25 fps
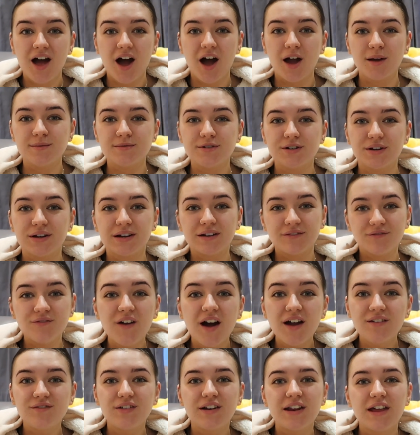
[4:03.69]
I'm doing
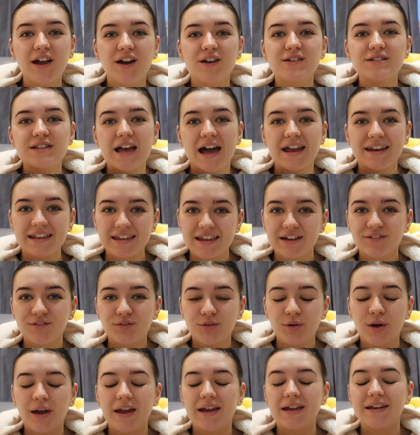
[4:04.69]
five videos and a
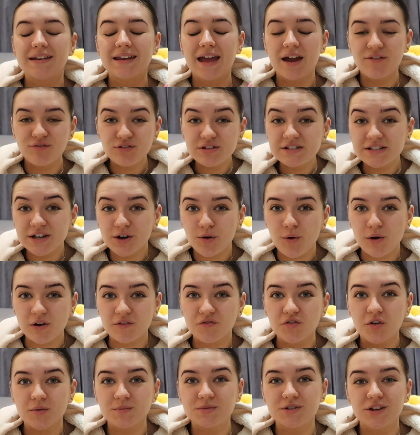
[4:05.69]
giveaway in every single one
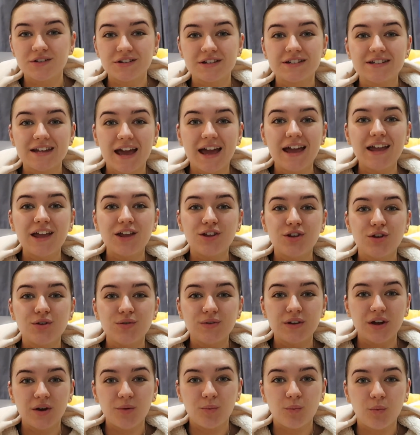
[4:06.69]
of them. So today
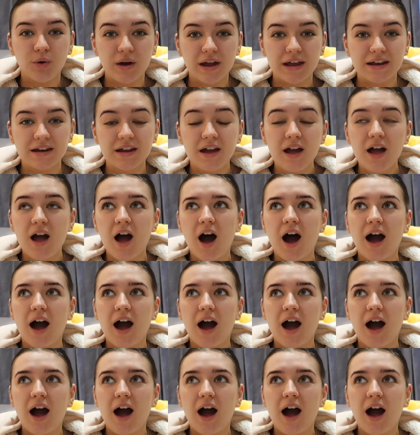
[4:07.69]
you can win.